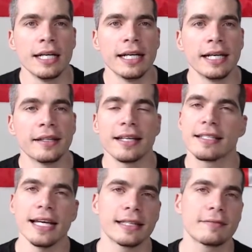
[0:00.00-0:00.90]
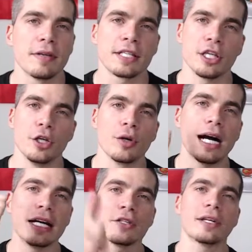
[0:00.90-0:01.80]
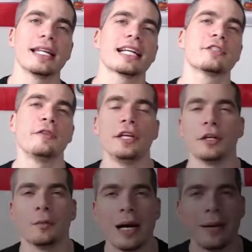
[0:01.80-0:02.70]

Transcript: And that's it. See you guys in the next video. Bye